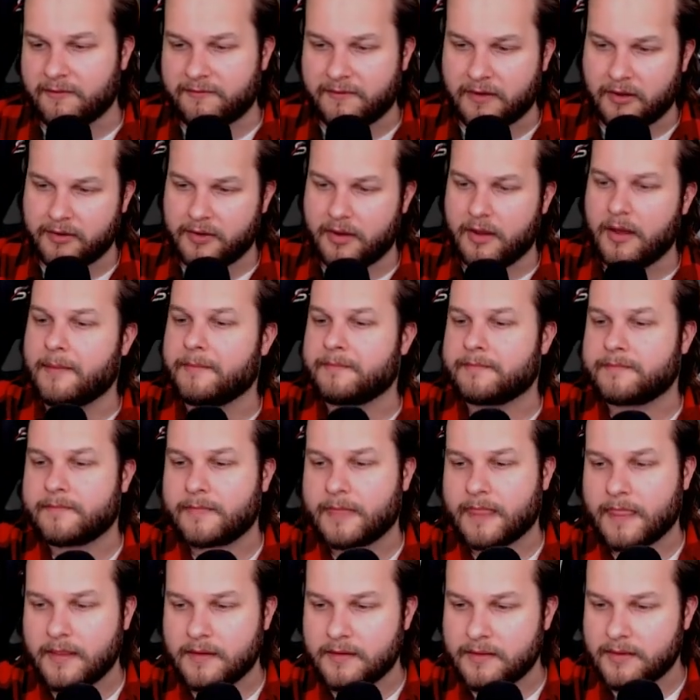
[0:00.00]
Following you up.
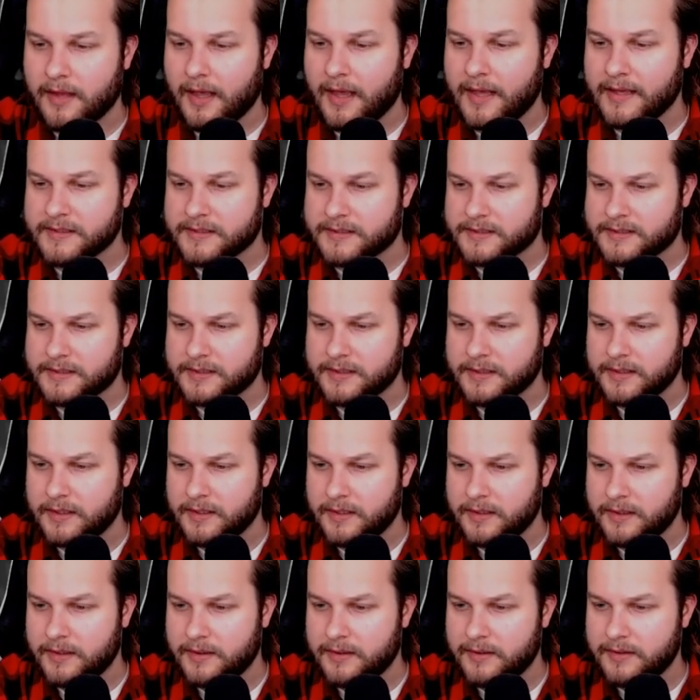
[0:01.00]
Nice.
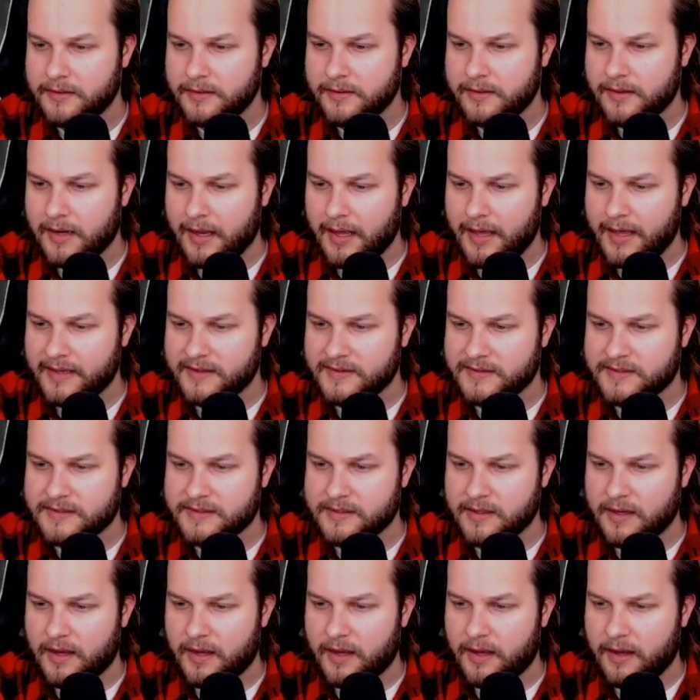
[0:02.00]

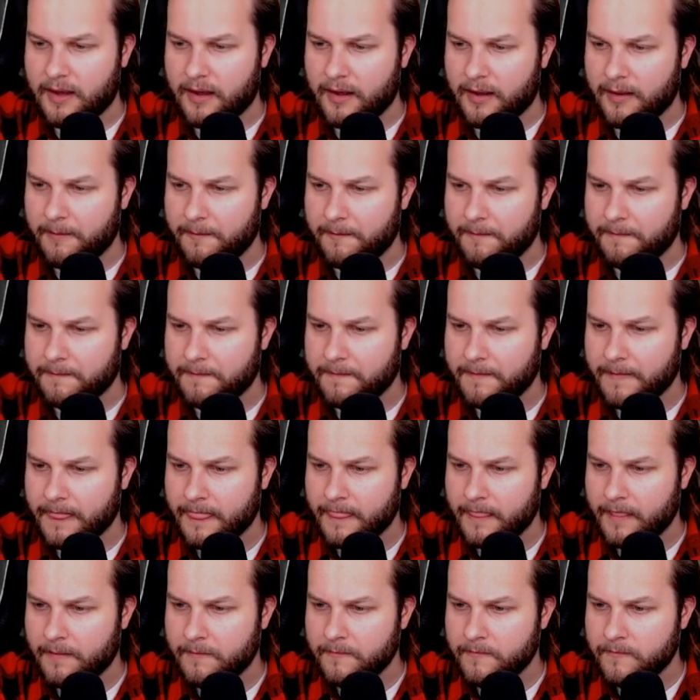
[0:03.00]
Nice. Um,
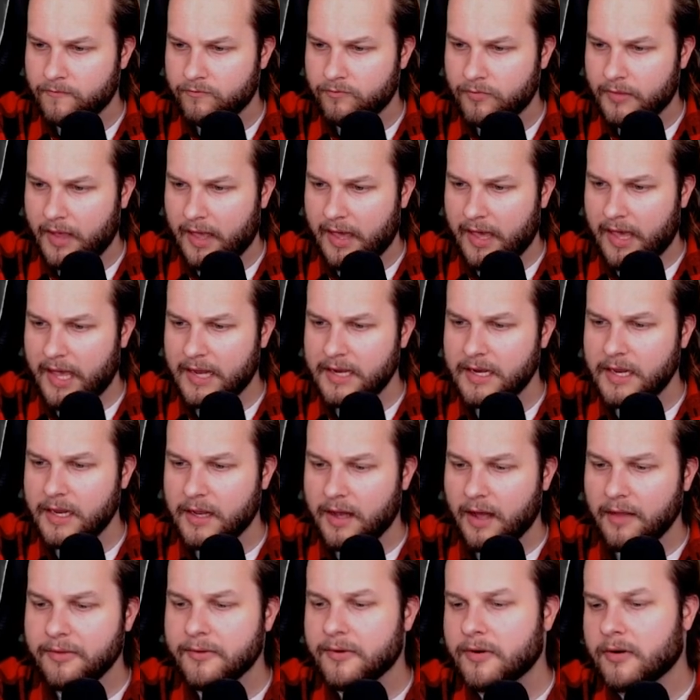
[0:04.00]
any
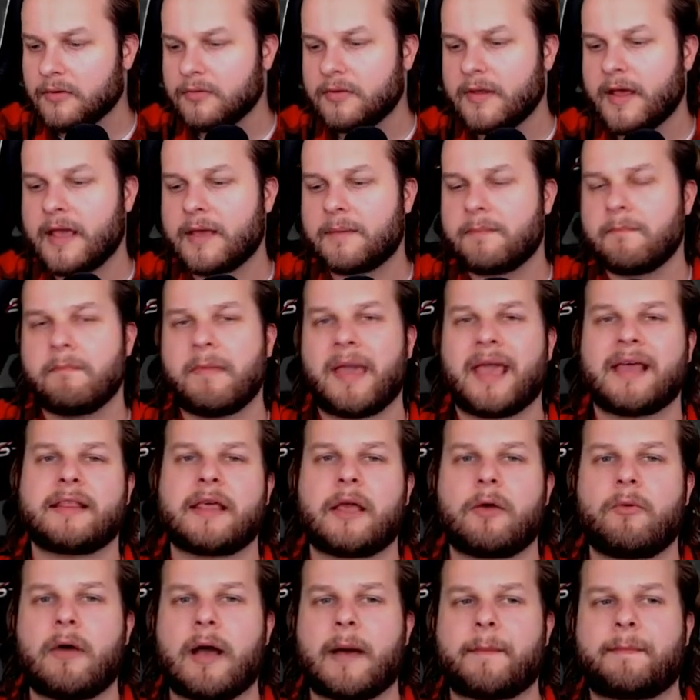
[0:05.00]
other like
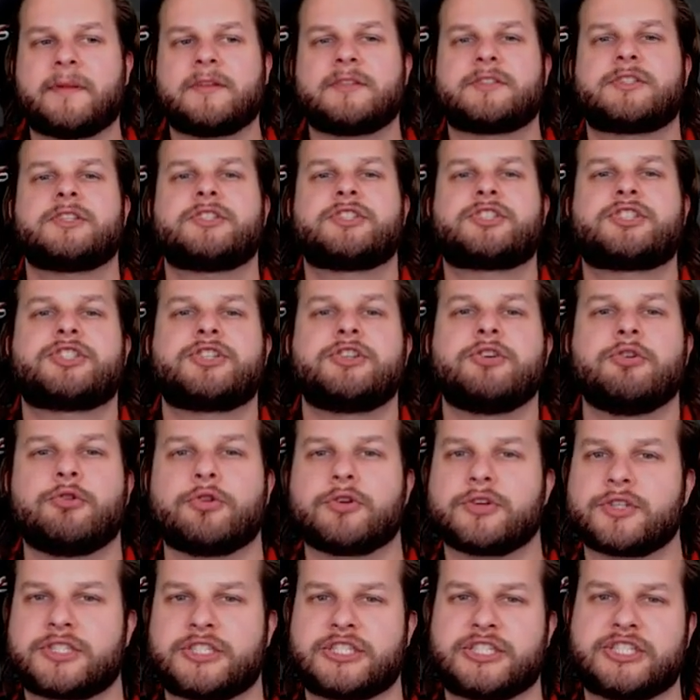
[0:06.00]
melee weapons and
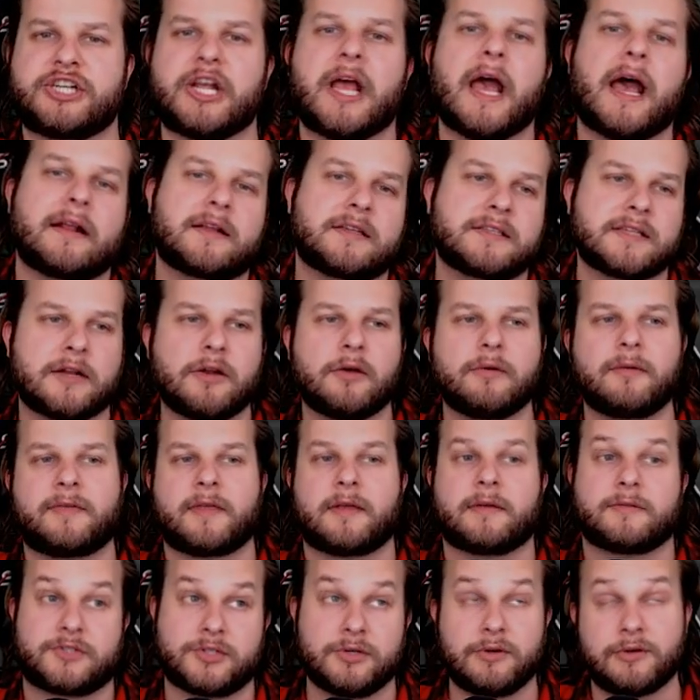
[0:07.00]
shooters, Chad? Because I know we
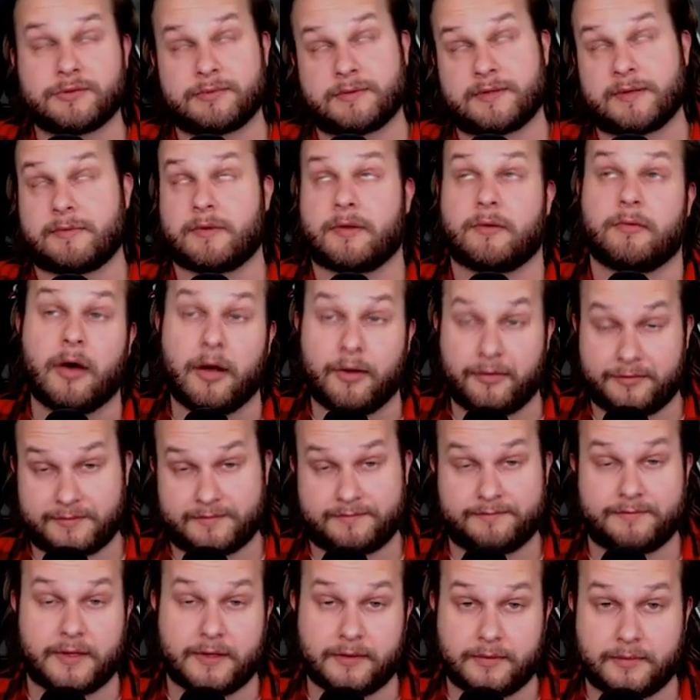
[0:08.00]
think of shooters, we typically well, let's
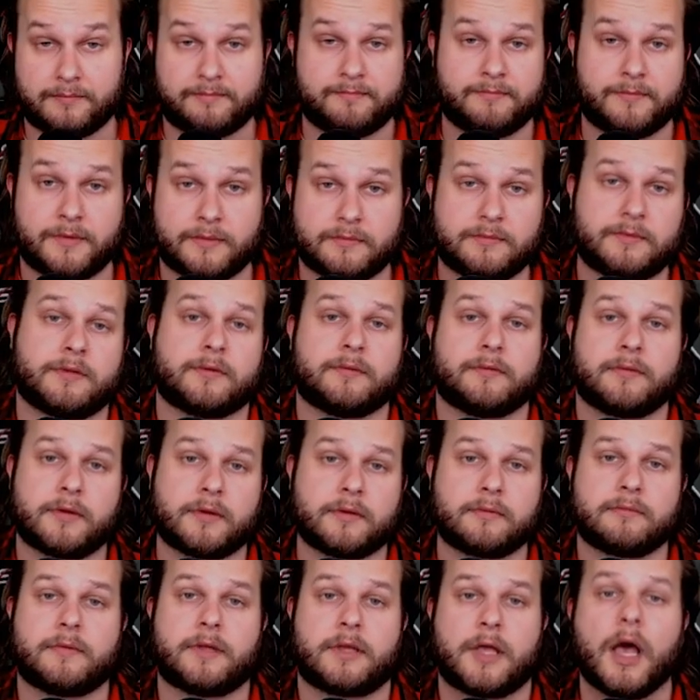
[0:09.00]
think of the, you know the,
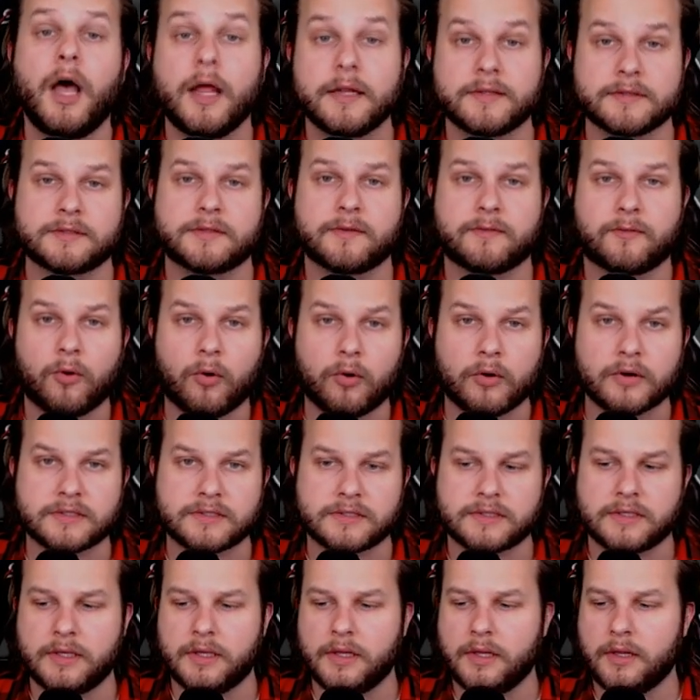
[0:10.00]
the guns, of
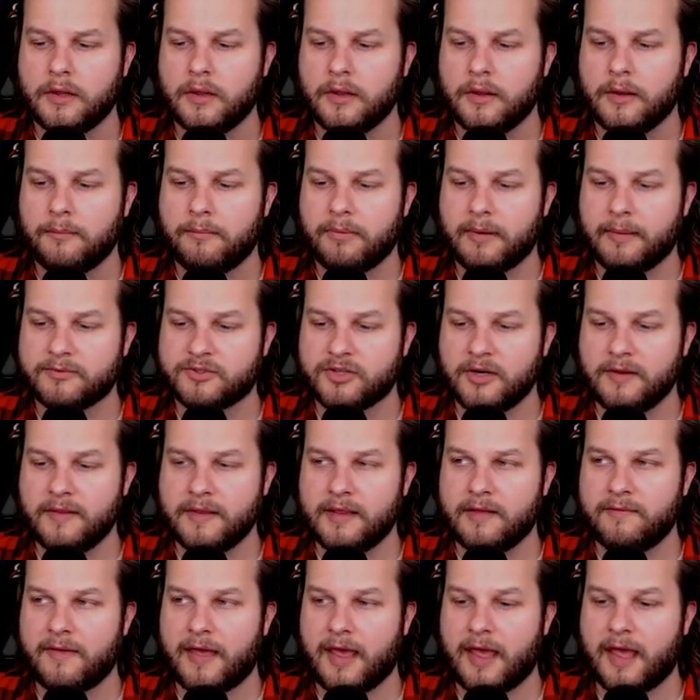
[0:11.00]
course. But I'm trying to
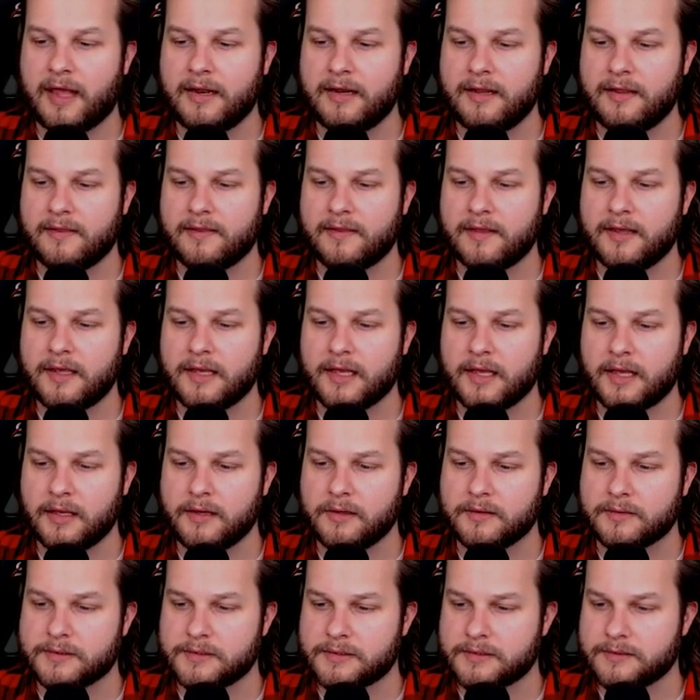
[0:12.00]
think of anything
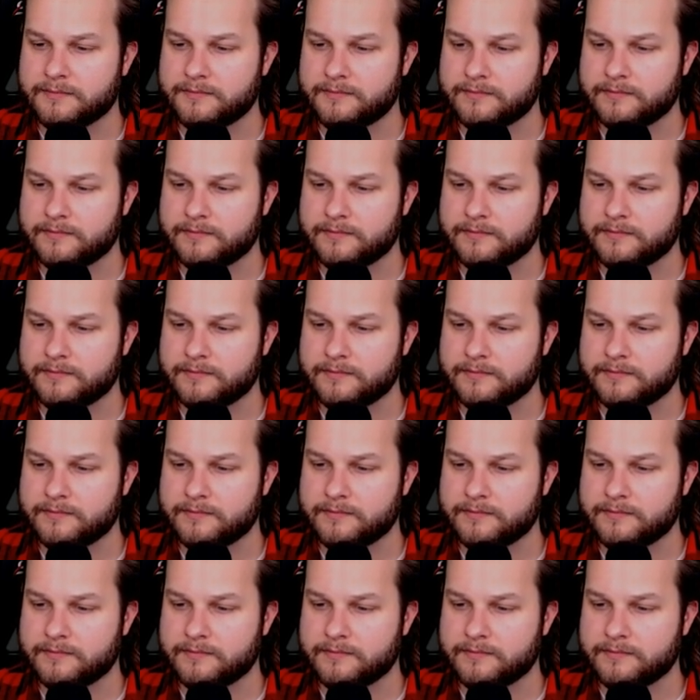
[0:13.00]
else.